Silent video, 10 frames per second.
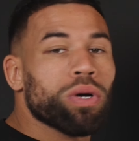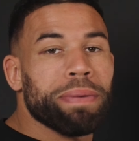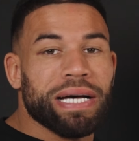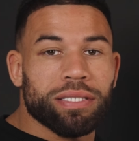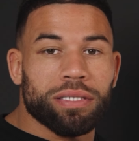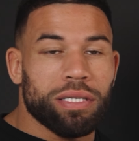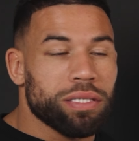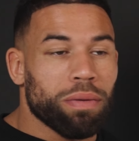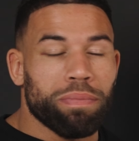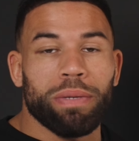capacity,
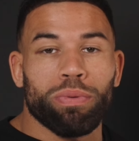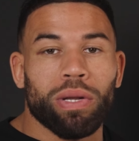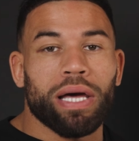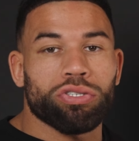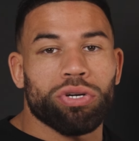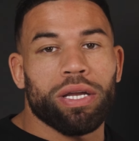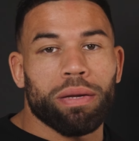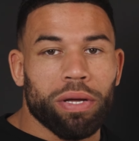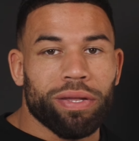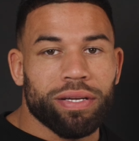some people like training
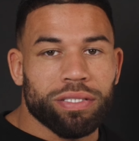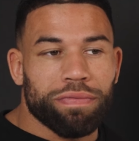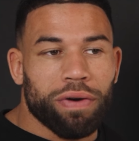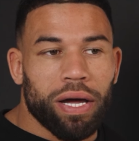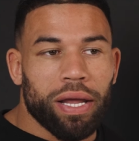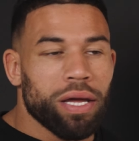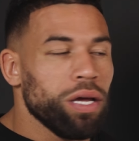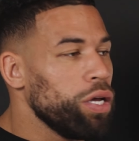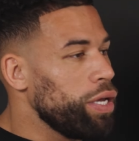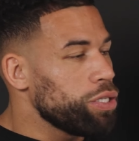Monday to Friday.
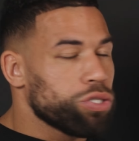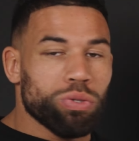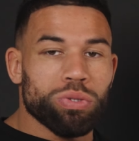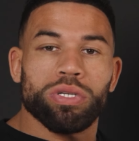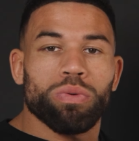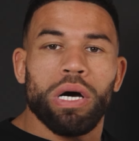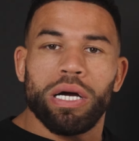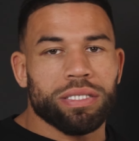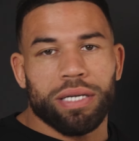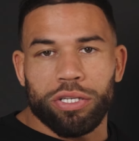It suits the
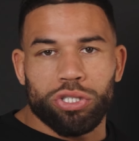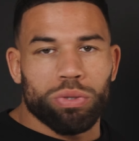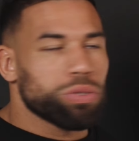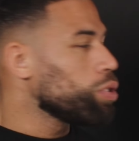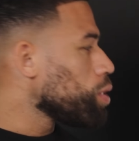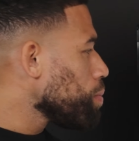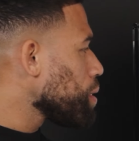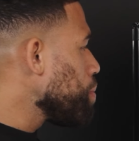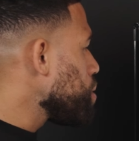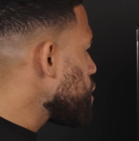work schedule. So
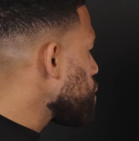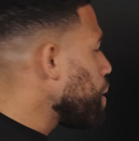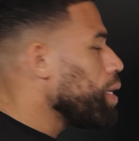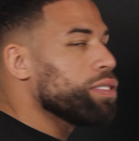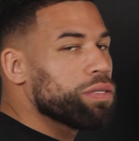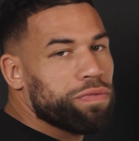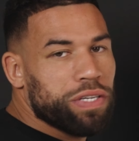sometimes this split isn't